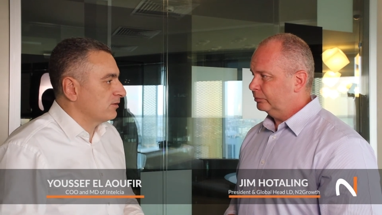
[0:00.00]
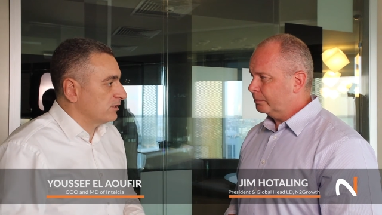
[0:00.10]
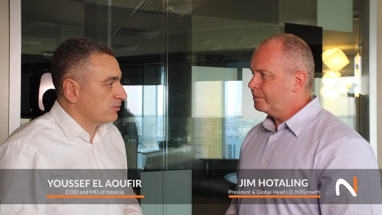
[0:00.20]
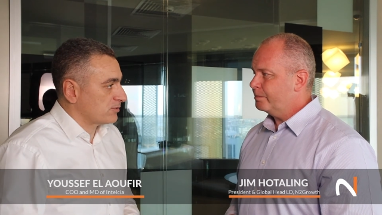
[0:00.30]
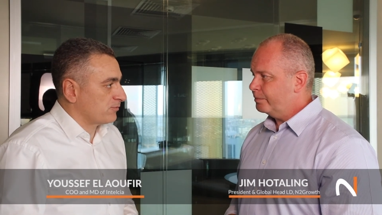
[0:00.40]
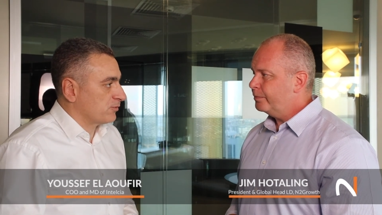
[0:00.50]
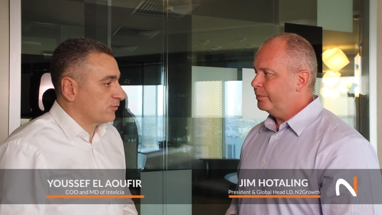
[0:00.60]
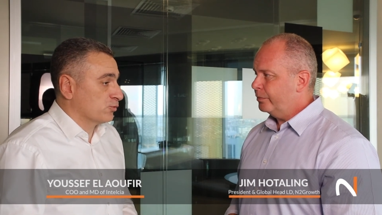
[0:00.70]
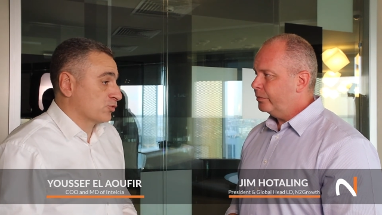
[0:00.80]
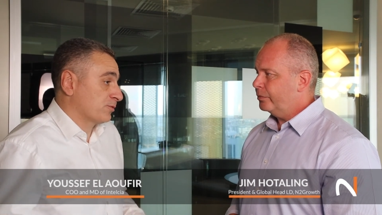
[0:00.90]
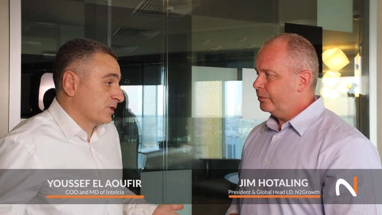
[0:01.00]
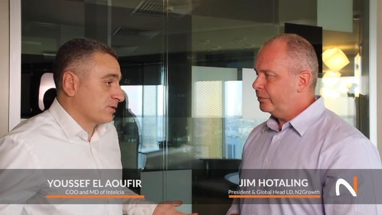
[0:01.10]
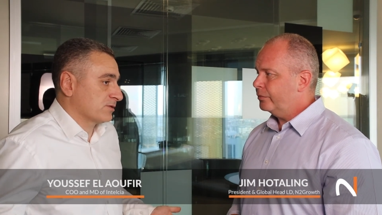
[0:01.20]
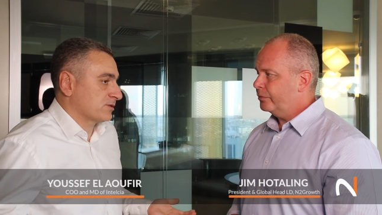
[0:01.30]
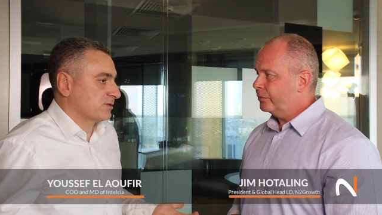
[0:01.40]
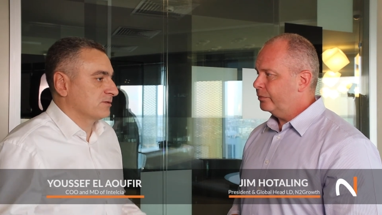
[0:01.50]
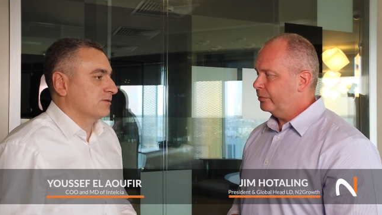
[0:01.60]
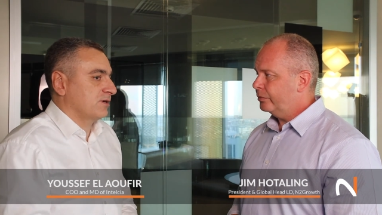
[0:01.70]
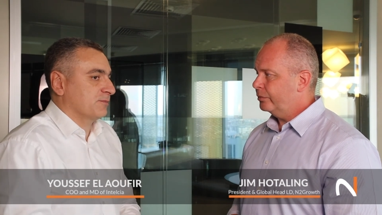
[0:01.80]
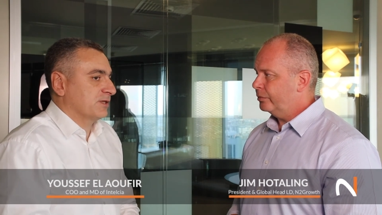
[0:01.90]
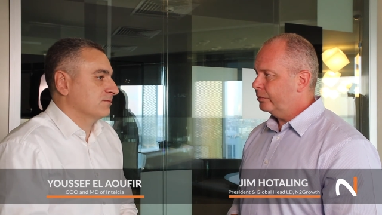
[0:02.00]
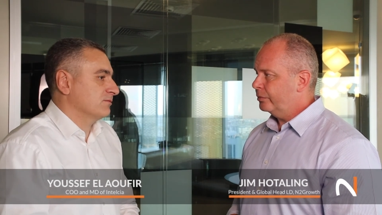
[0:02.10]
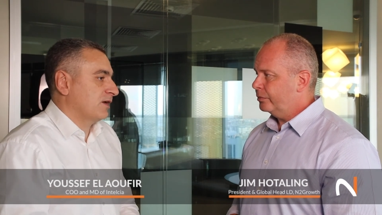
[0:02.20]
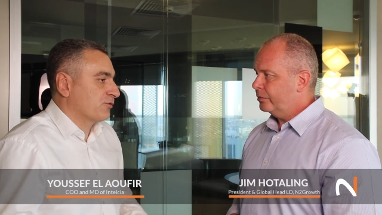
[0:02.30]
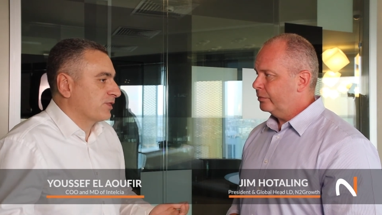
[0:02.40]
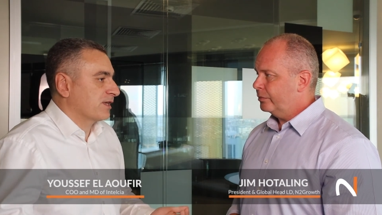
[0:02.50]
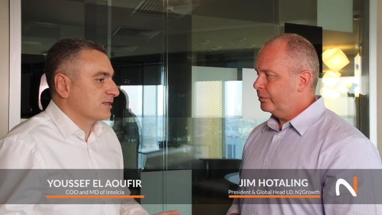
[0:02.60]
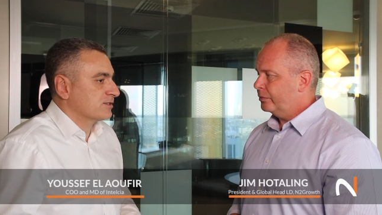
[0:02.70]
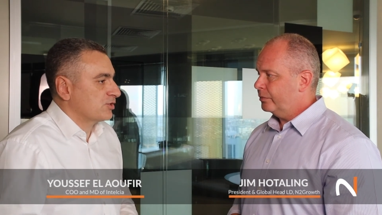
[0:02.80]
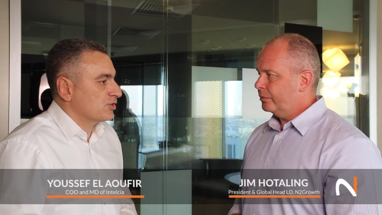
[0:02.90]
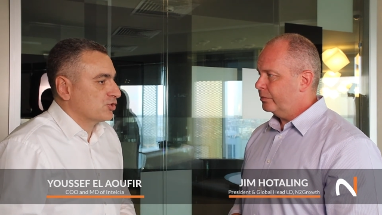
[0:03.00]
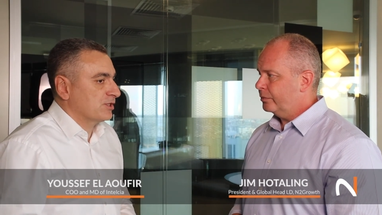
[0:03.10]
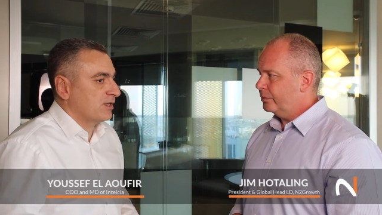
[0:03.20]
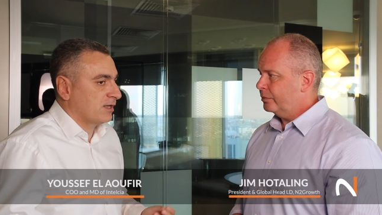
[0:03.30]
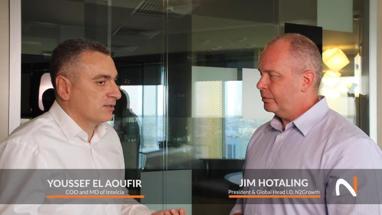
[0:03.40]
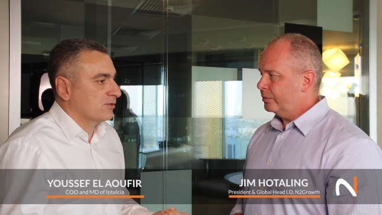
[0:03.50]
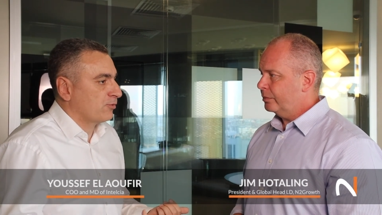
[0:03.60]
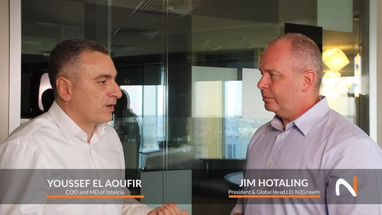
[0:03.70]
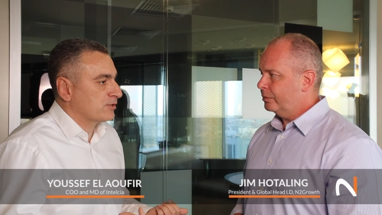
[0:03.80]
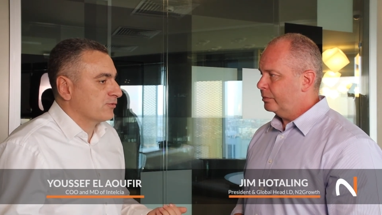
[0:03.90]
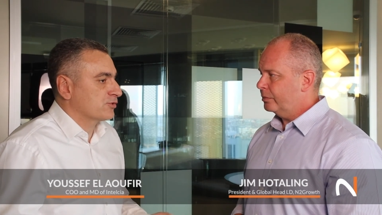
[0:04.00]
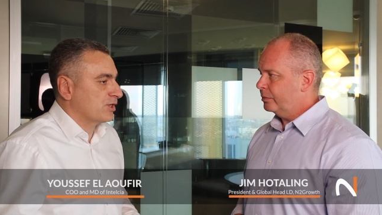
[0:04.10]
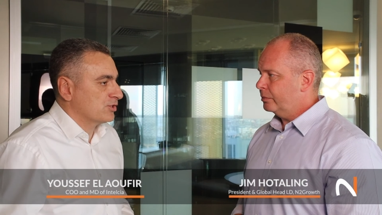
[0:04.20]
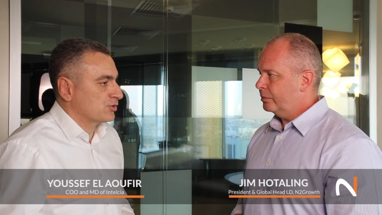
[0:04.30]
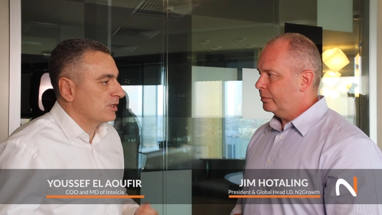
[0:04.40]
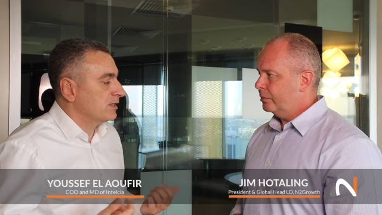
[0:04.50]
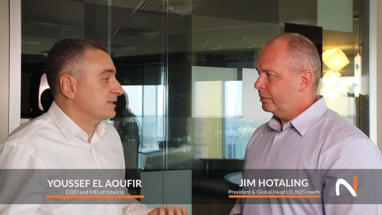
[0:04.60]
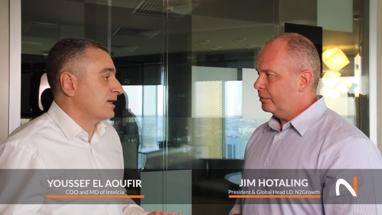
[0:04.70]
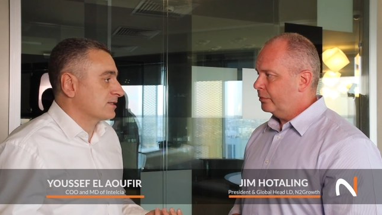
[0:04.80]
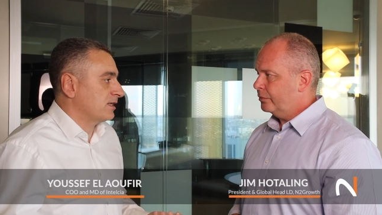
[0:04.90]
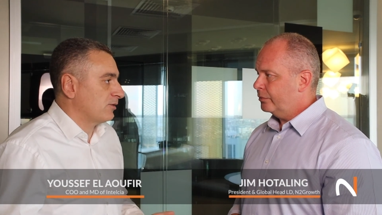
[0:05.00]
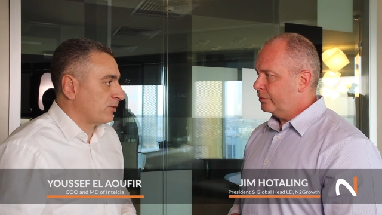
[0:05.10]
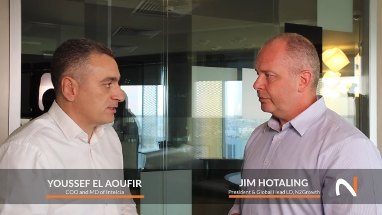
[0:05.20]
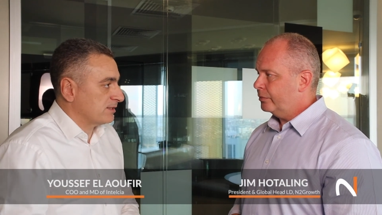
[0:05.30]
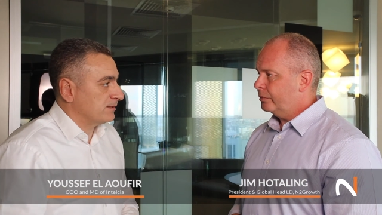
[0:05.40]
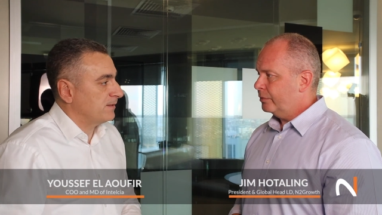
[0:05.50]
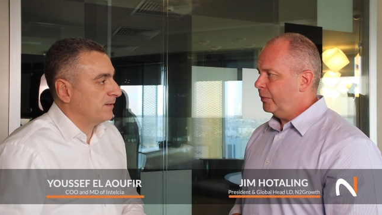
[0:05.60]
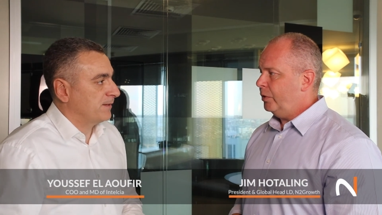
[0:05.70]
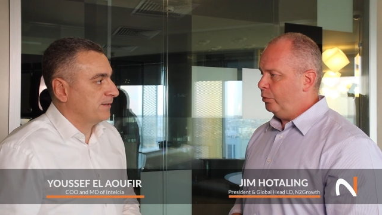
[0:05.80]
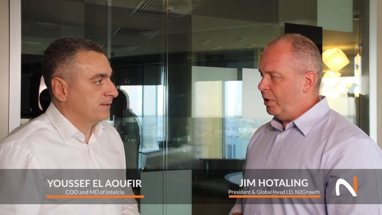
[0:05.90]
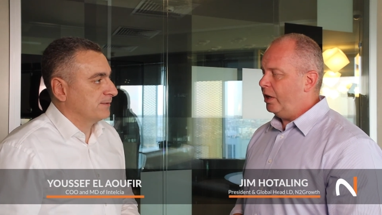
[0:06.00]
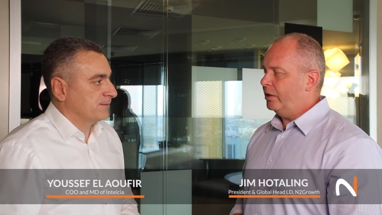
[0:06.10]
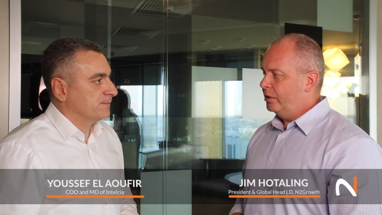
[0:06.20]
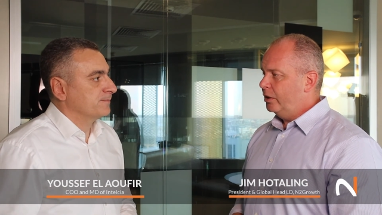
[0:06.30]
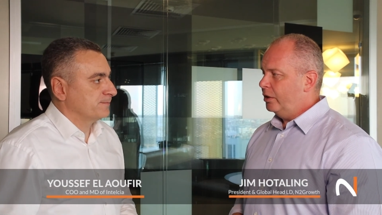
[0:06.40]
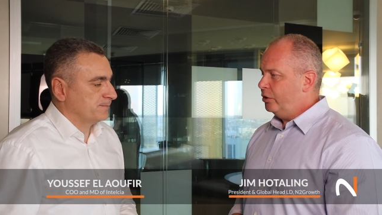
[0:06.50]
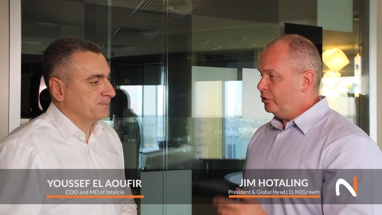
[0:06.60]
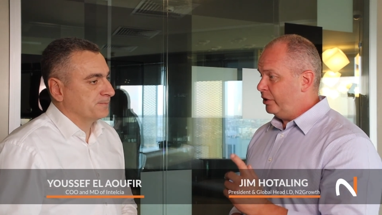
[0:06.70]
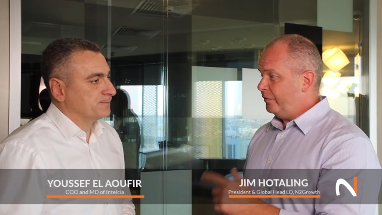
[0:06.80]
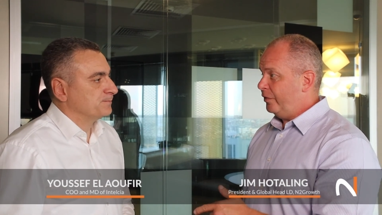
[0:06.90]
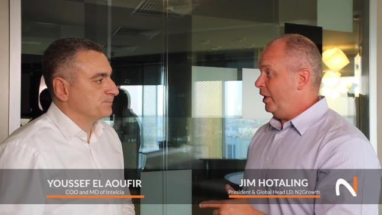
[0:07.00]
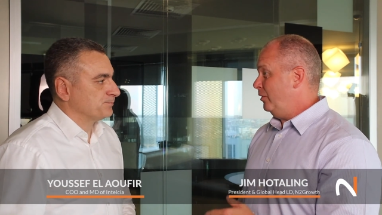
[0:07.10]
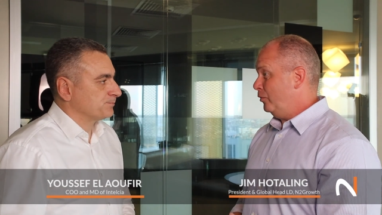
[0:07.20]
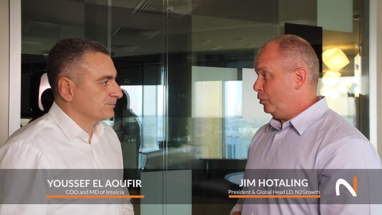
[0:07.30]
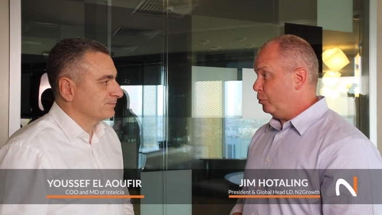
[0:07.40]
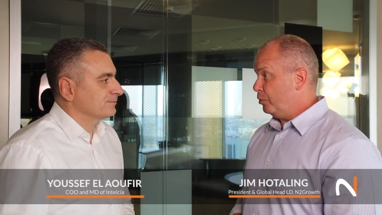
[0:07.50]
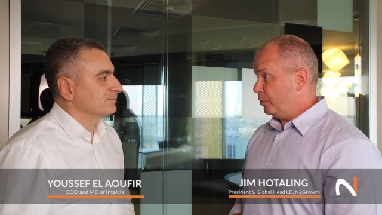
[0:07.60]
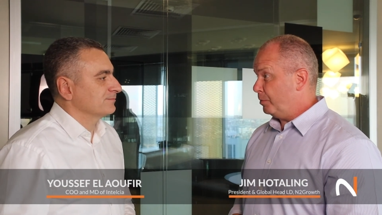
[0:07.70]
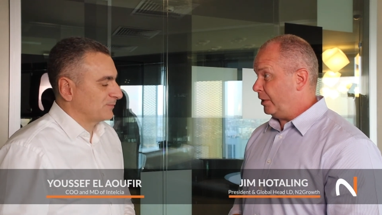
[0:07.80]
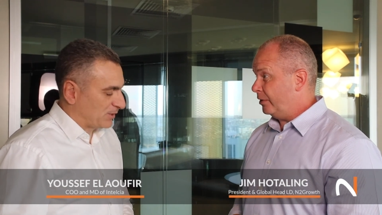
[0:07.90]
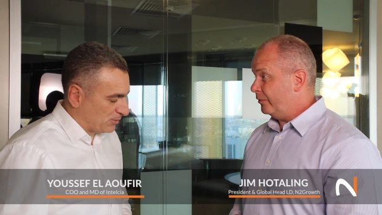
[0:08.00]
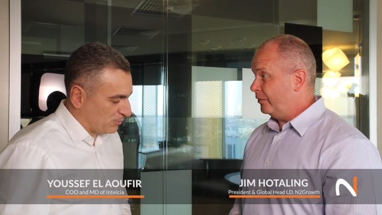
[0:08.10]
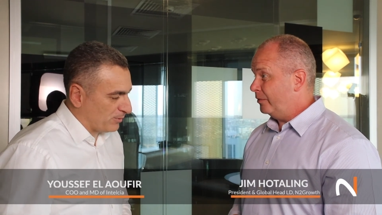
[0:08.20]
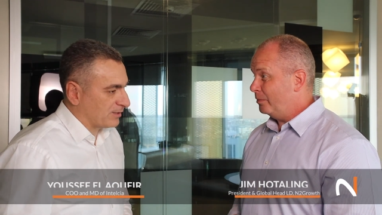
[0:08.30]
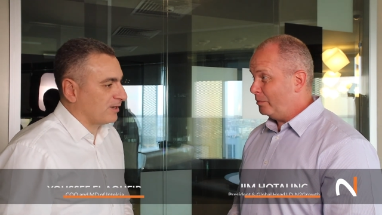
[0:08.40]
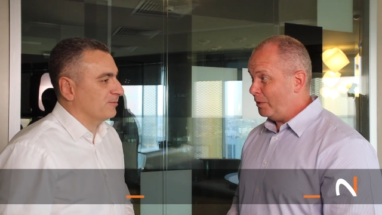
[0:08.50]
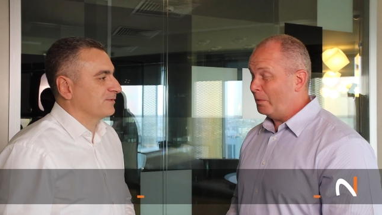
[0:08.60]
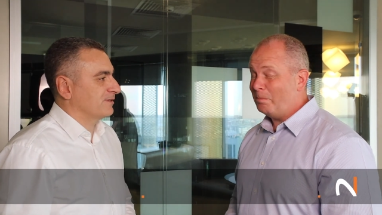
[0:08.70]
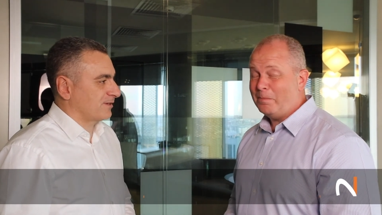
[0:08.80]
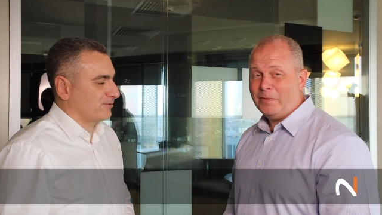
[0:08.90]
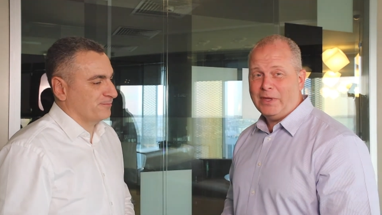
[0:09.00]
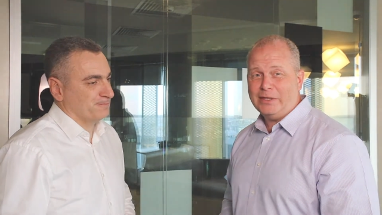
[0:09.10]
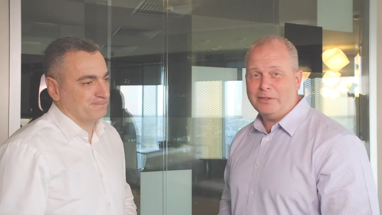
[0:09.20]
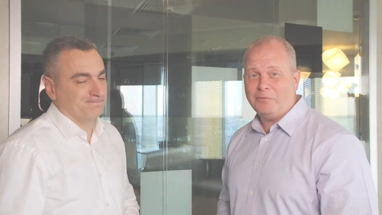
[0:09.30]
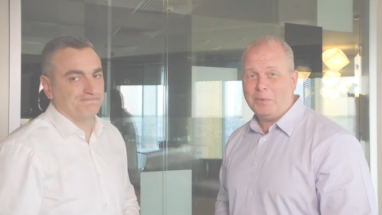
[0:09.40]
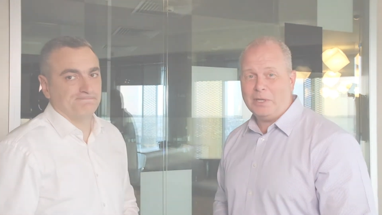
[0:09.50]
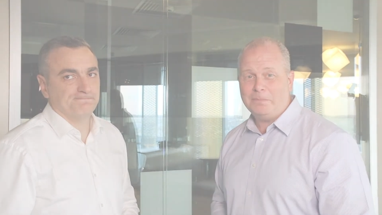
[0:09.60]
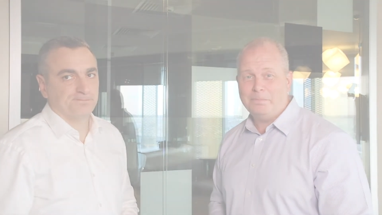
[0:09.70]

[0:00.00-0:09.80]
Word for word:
Speaker 1: leaders of the future because, I mean, everything is changing and the rate of change is accelerating. You
Speaker 2: bet. Youssef, thanks for your perspective. You're welcome. Yep. Thank you. Thanks, everybody.